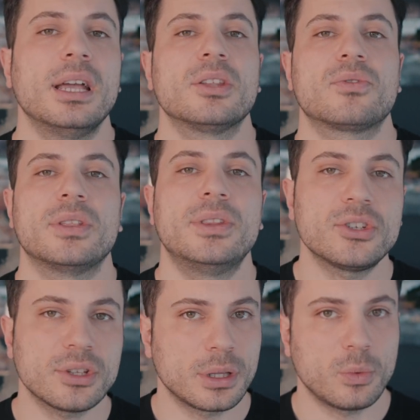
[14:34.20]

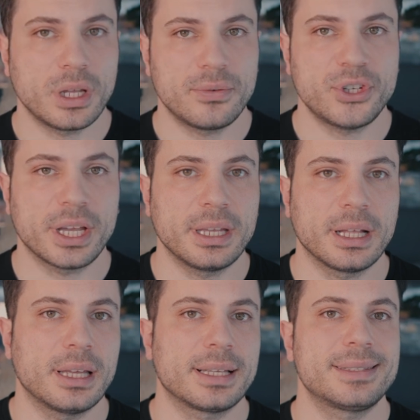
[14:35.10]
Traditional way of checking,
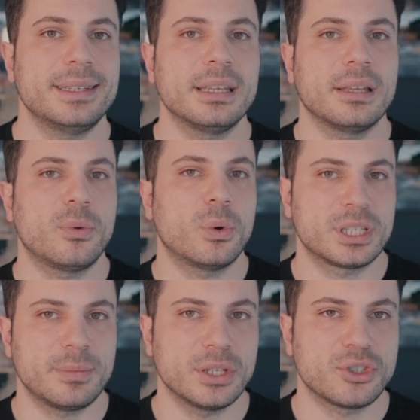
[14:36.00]
like seeing if
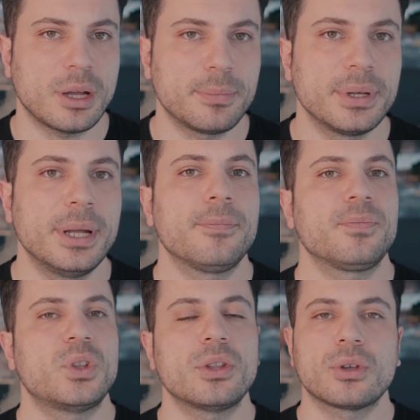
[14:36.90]
words match up,
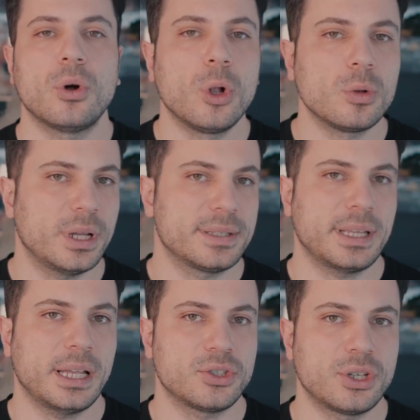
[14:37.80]
don't always
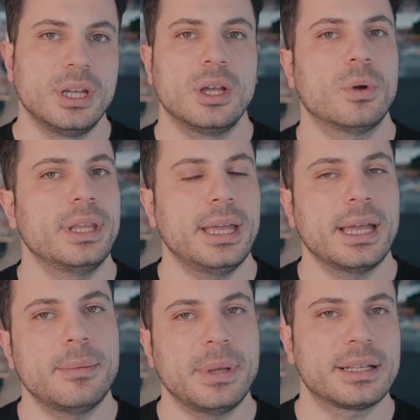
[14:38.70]
catch when
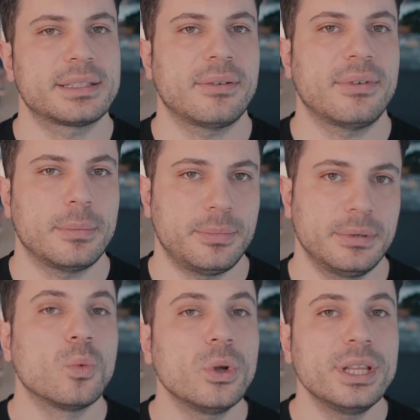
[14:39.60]
AI makes stuff up.
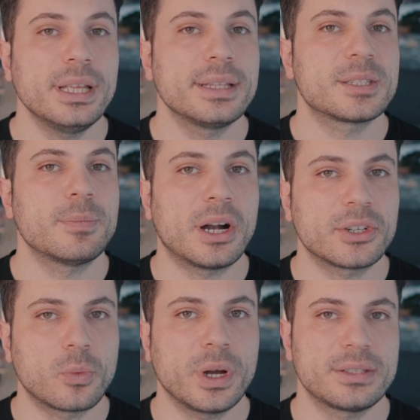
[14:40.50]
We need
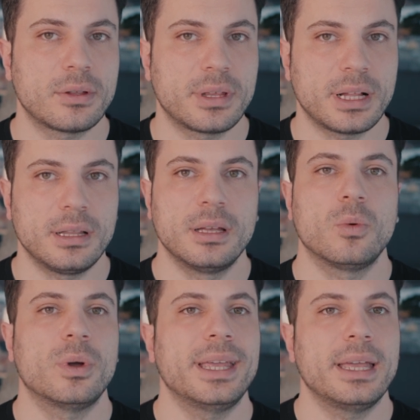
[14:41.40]
smarter ways to tell
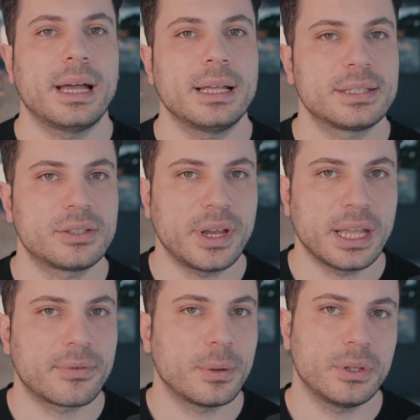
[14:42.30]
when AI is straying
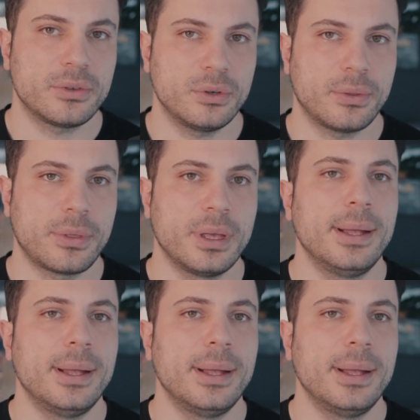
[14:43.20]
from the truth.